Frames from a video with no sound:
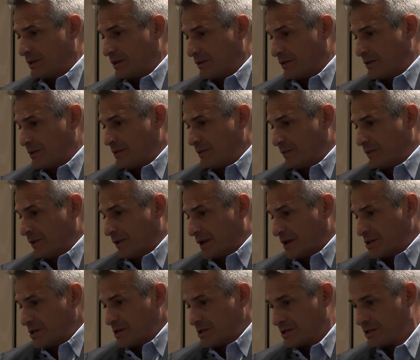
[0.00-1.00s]
and through
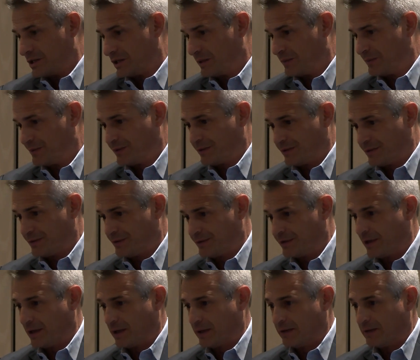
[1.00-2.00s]
relationships is
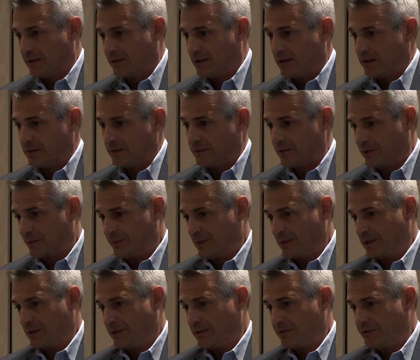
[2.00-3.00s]
that they will
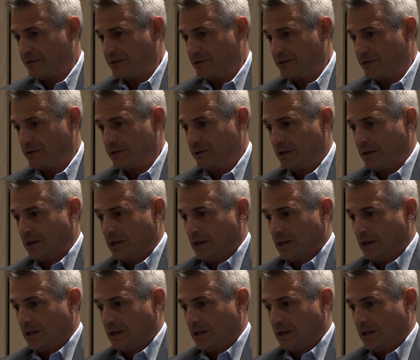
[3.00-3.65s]
be in the future.